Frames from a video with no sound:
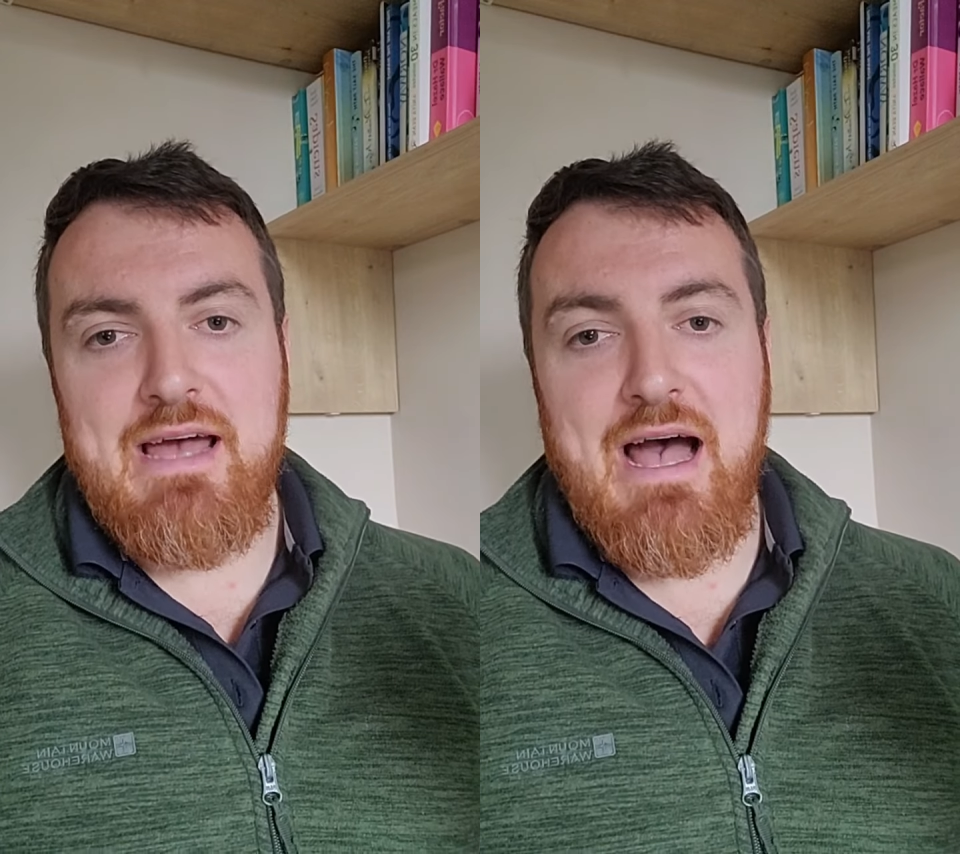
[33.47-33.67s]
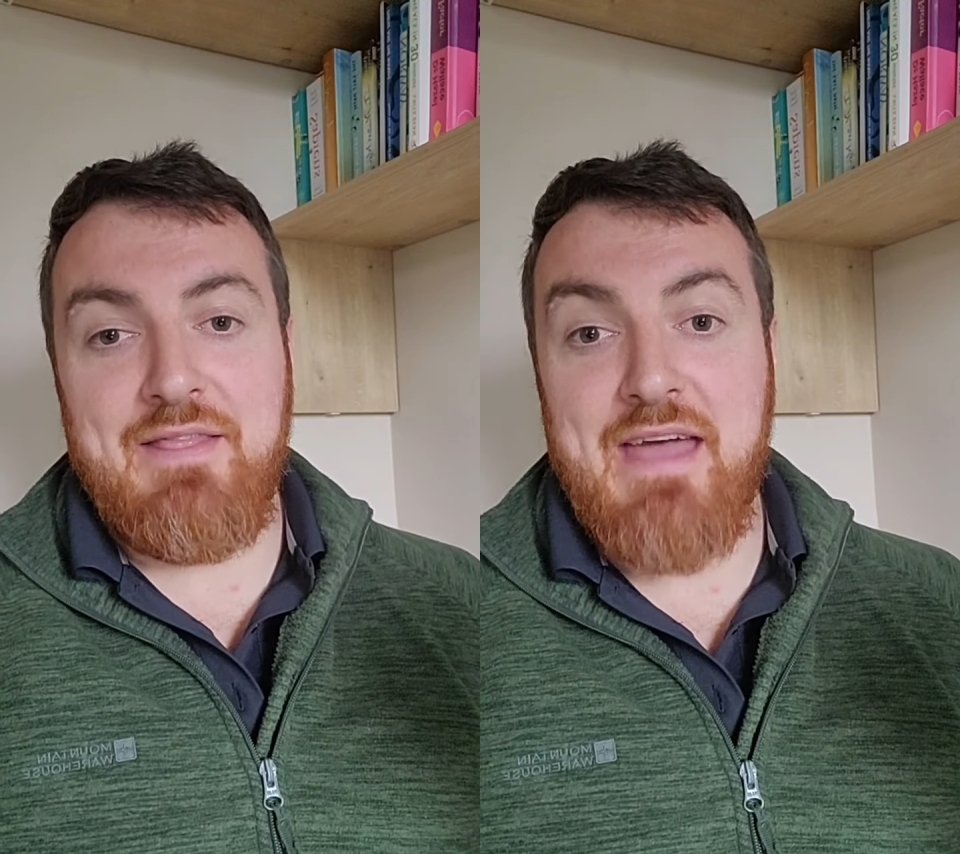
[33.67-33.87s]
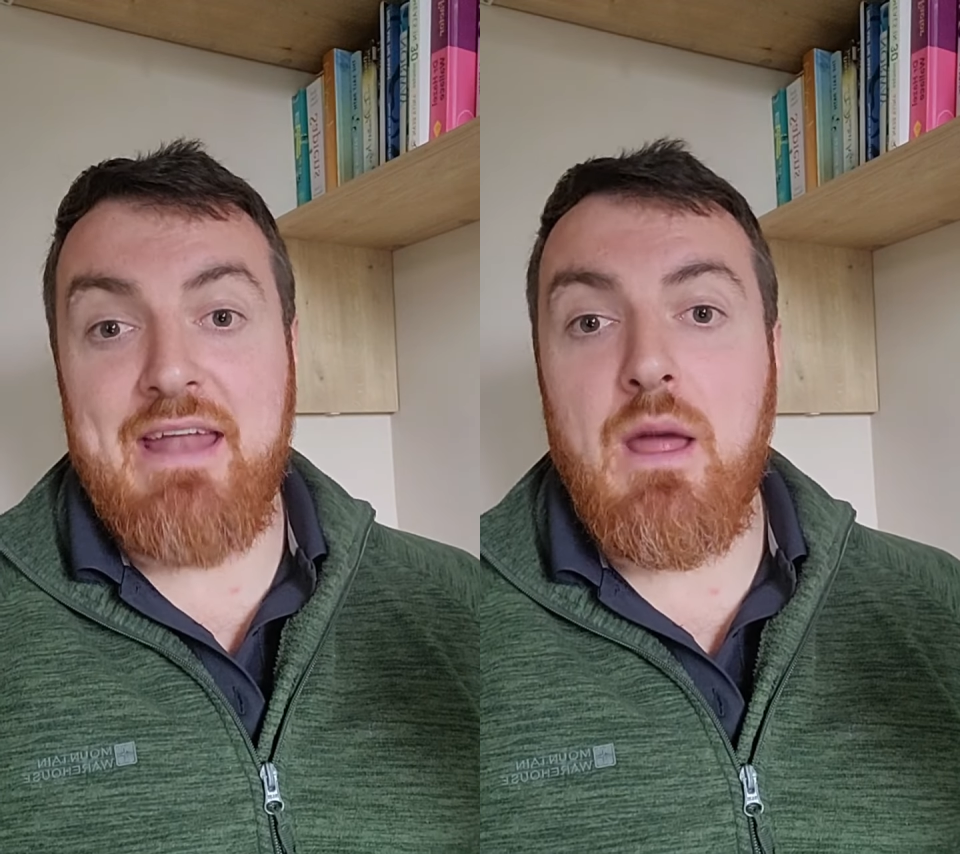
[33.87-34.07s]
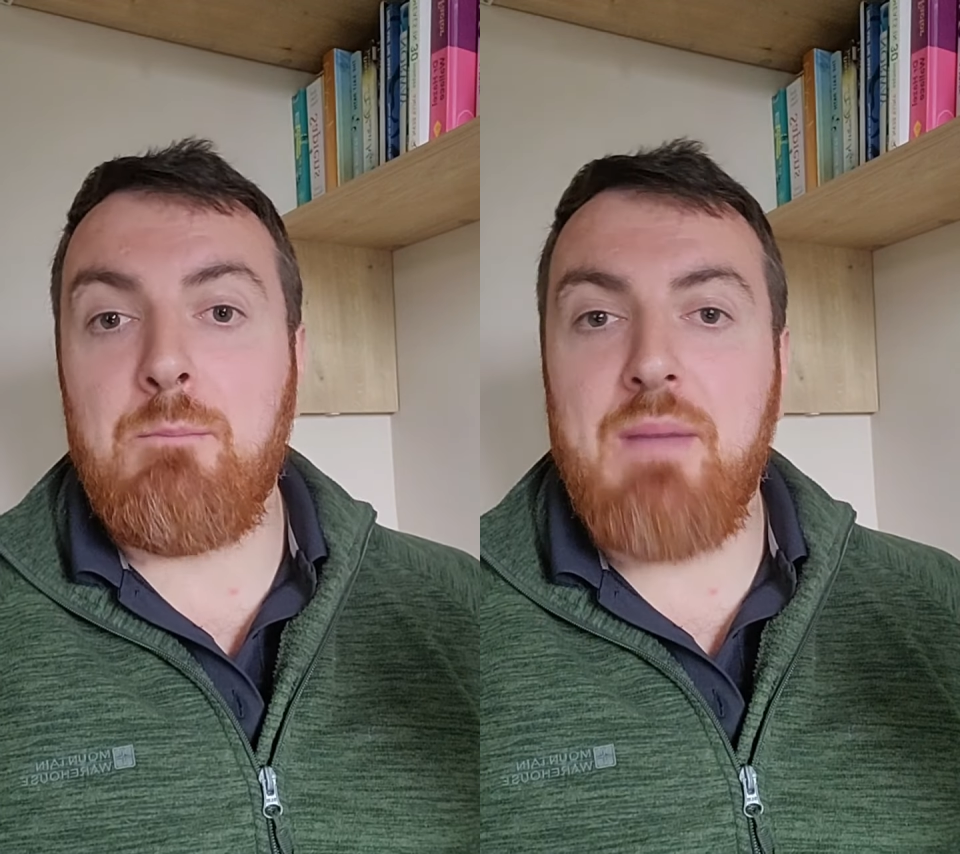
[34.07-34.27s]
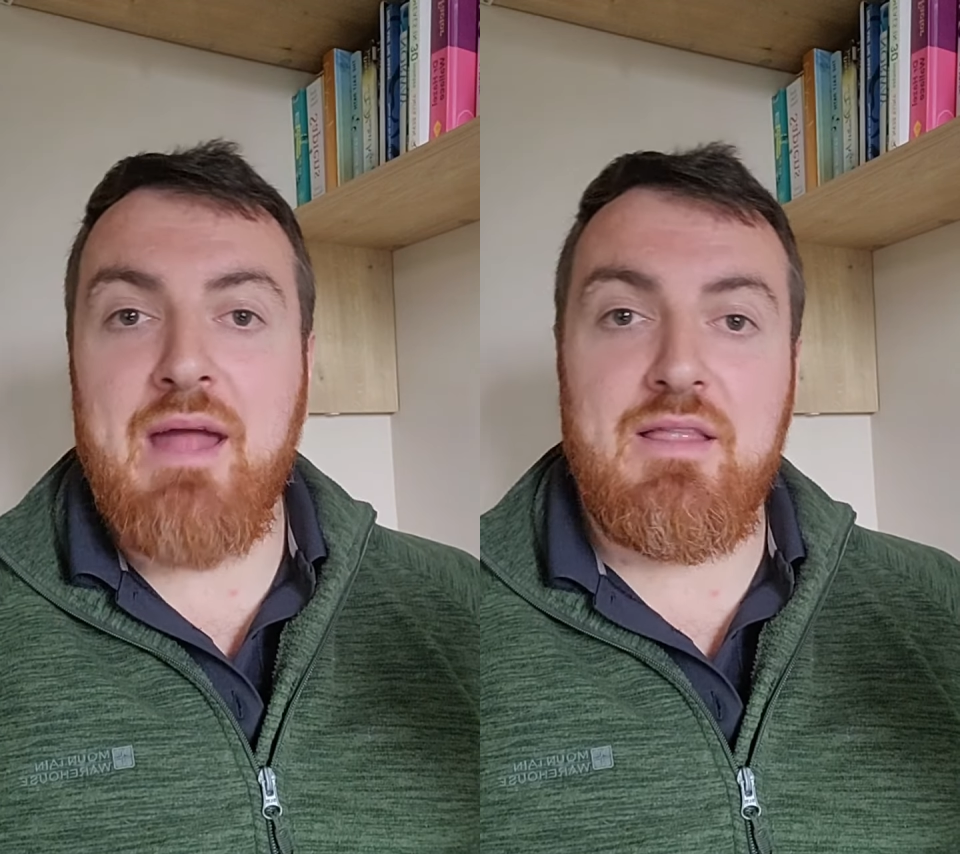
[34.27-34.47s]
and then
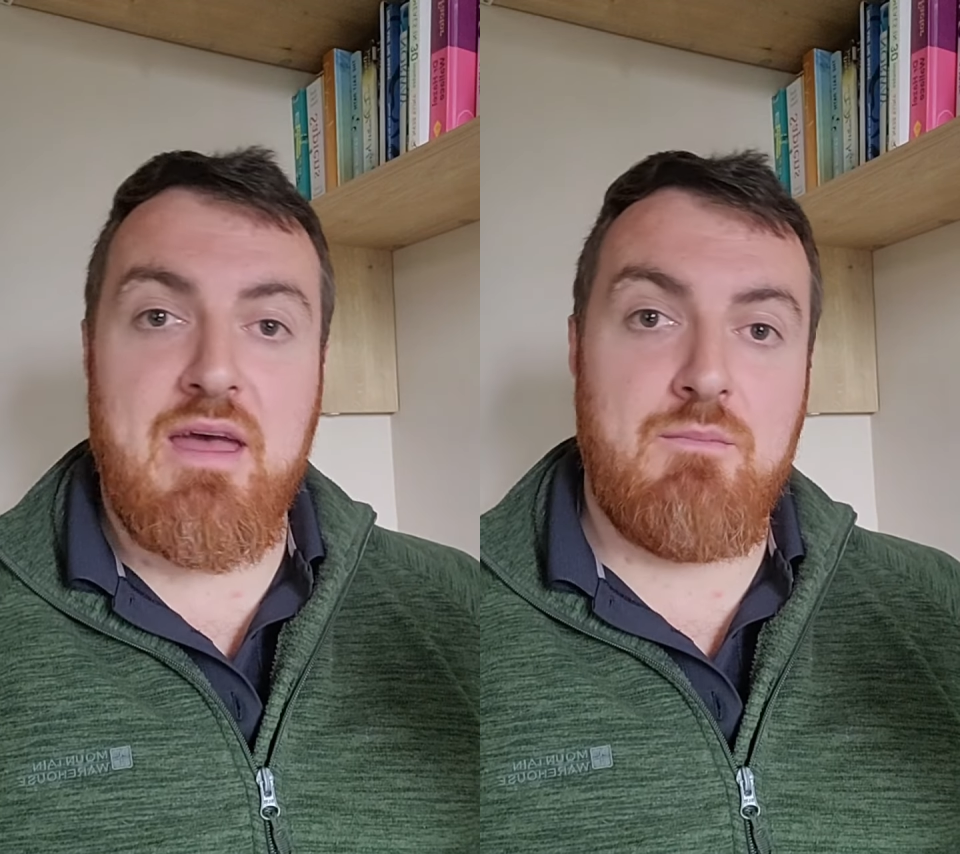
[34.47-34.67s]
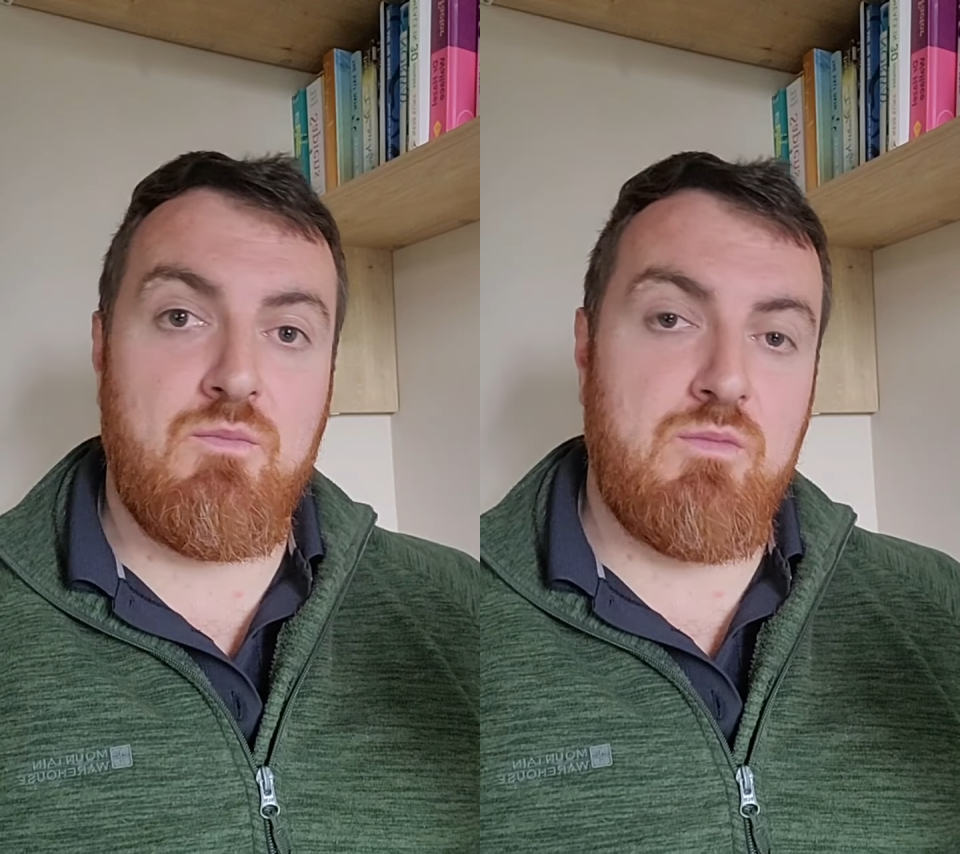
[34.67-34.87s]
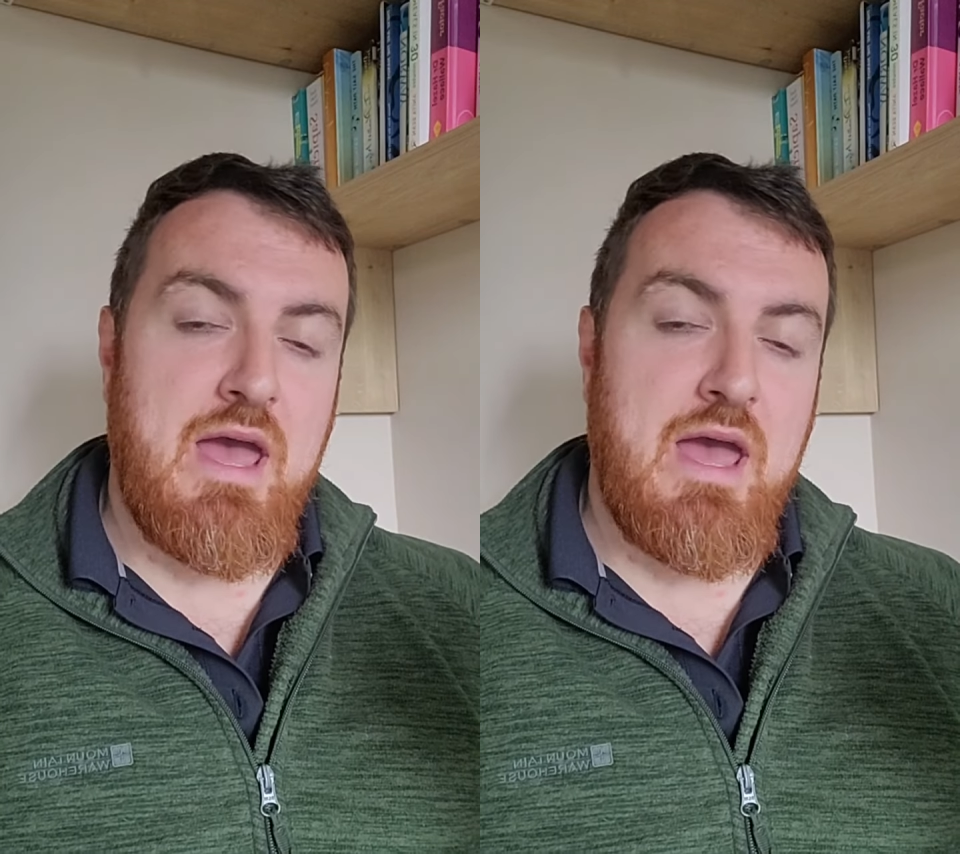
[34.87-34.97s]
embed them